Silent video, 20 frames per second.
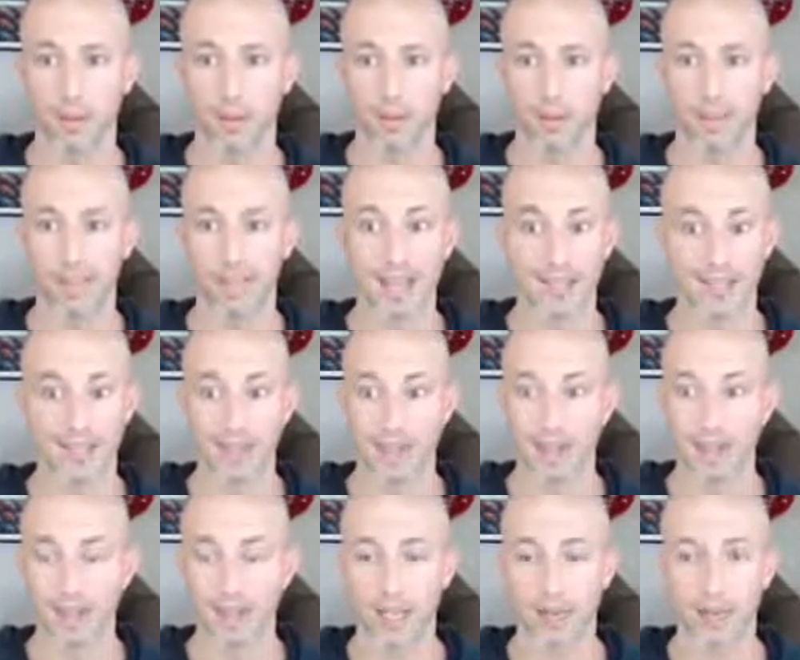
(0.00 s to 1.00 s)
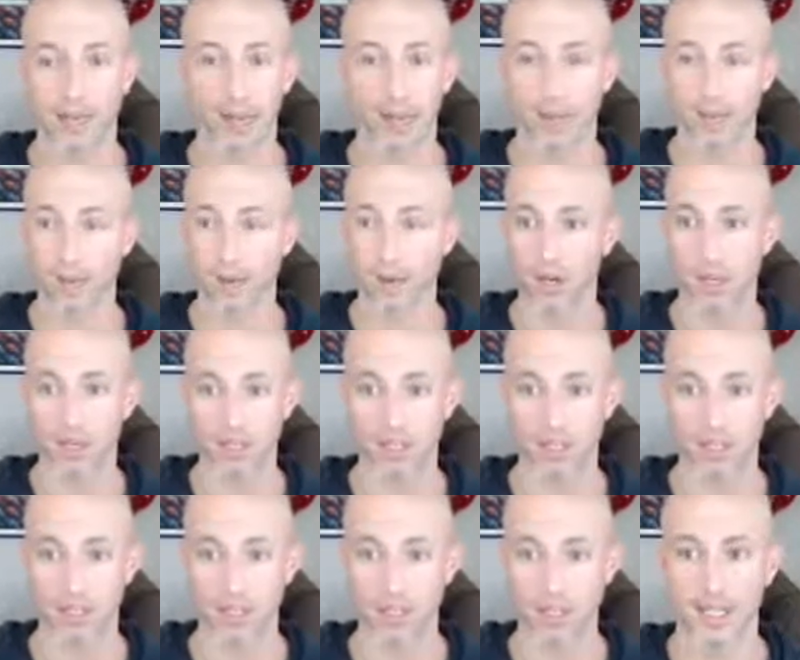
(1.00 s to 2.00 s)
lifestyle. Like Mark
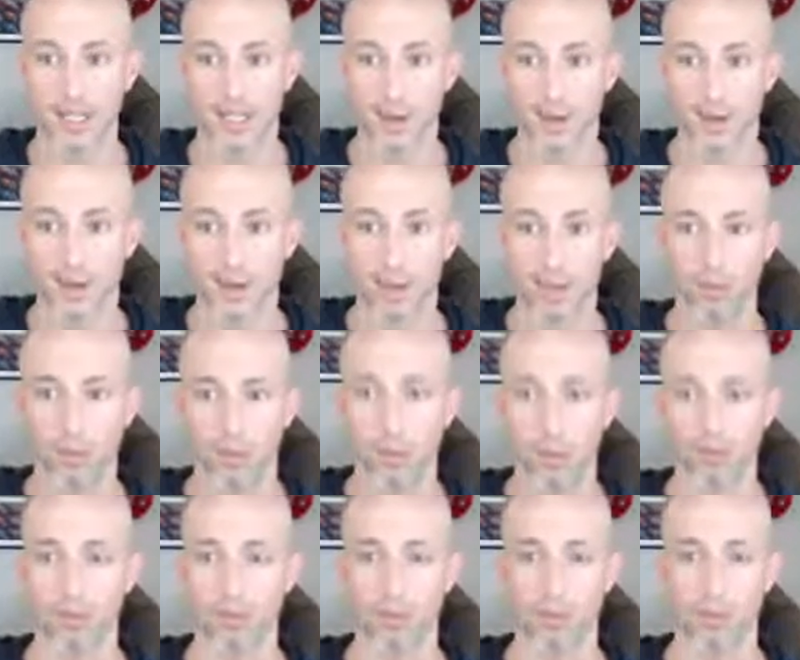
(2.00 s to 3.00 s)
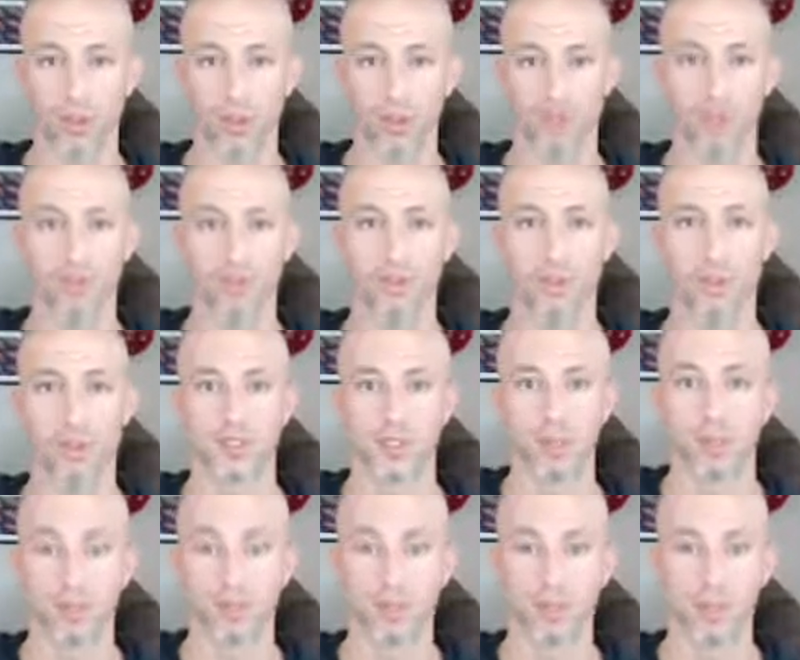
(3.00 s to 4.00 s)
Sisson in his Primal Blueprint was one of the first books I
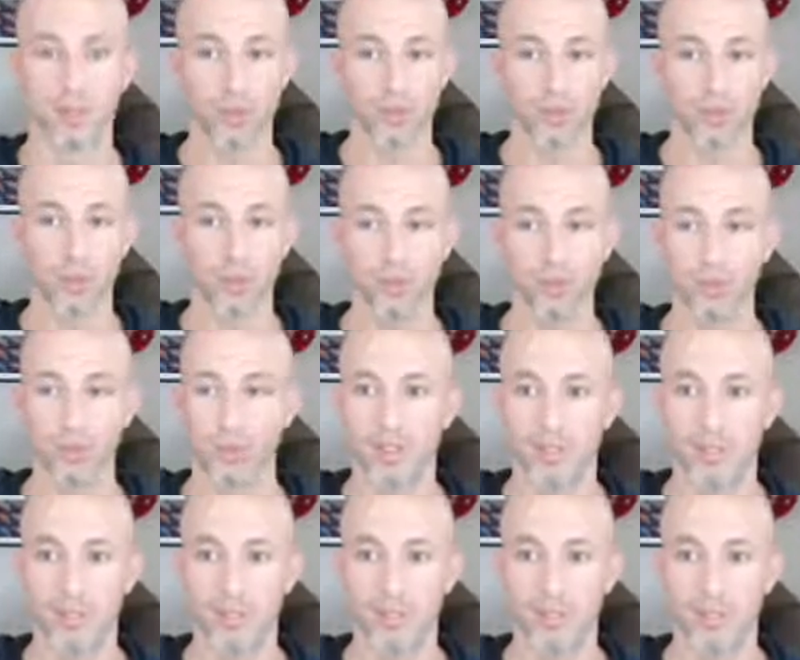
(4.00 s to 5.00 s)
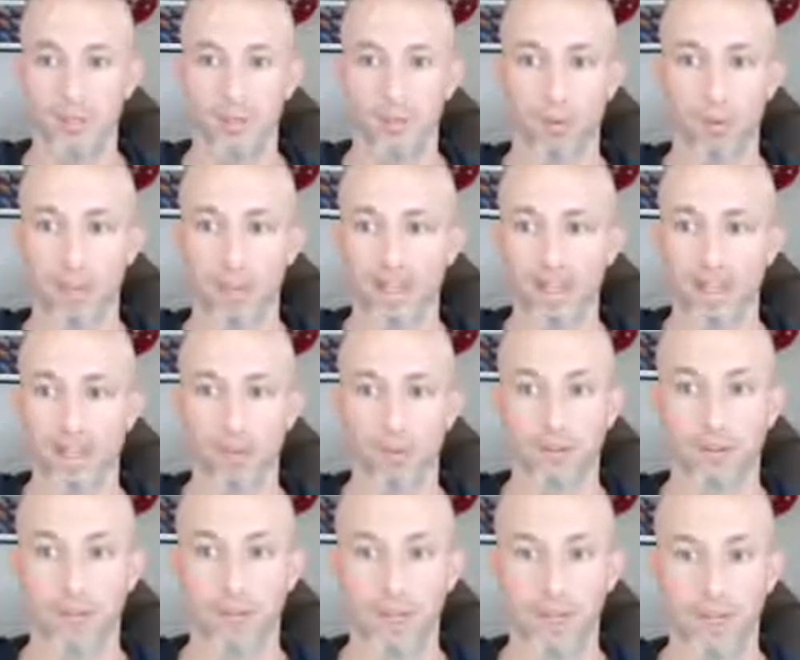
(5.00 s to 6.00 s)
read. I'm so grateful to him for putting that
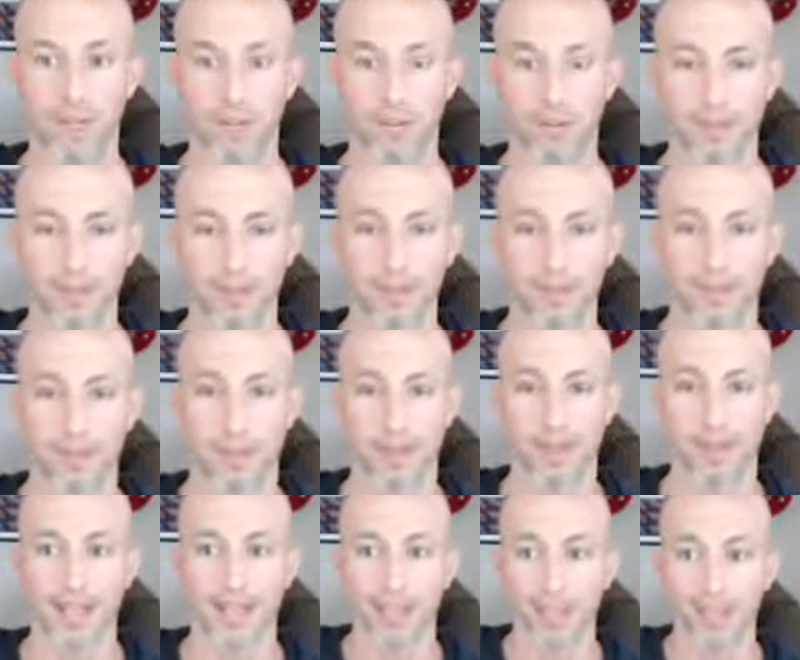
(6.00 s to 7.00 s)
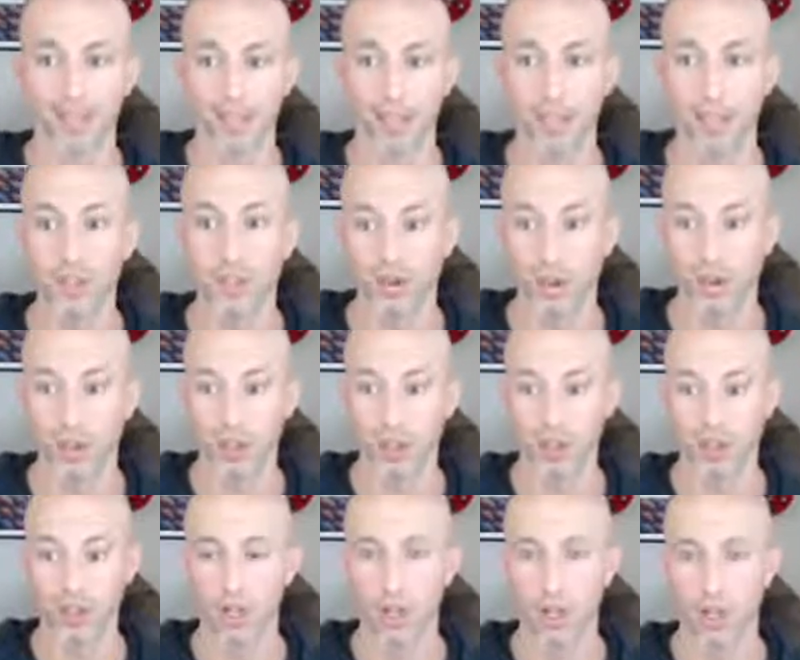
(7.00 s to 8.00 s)
information out there so that I could feel,
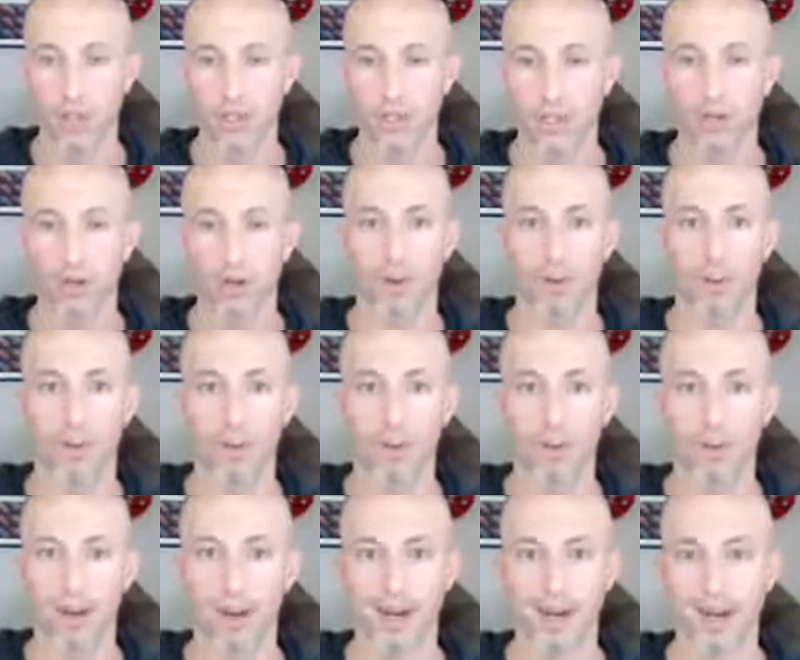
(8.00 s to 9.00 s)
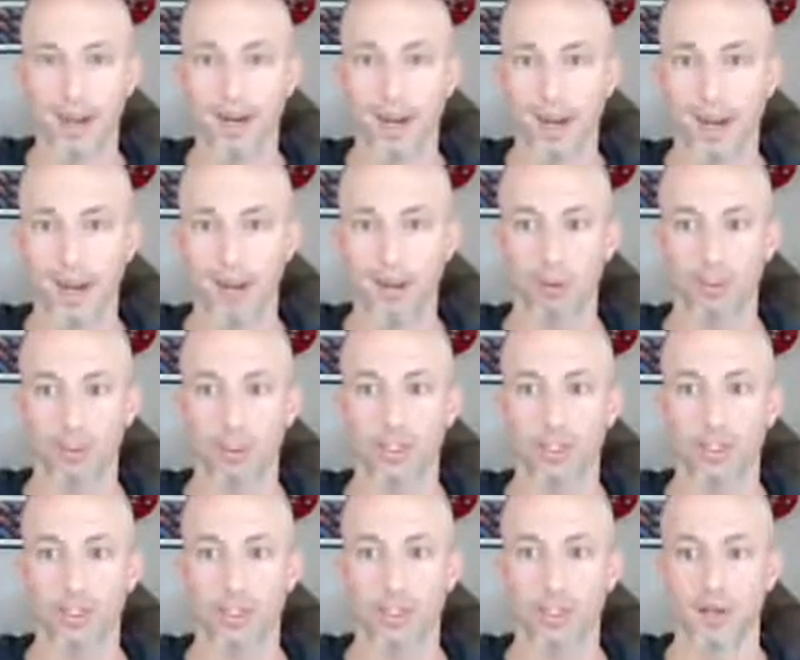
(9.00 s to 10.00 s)
you know, in my body what happened when I
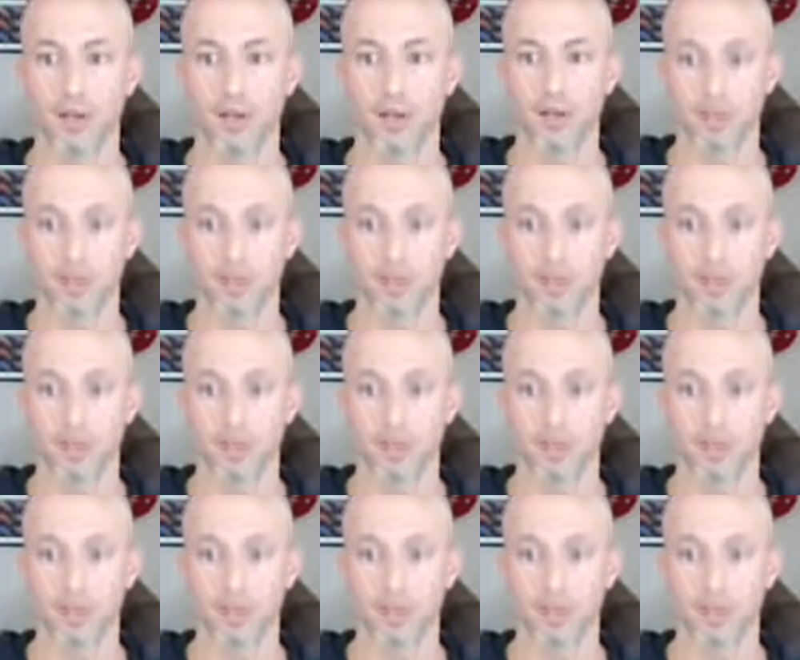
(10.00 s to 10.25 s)
started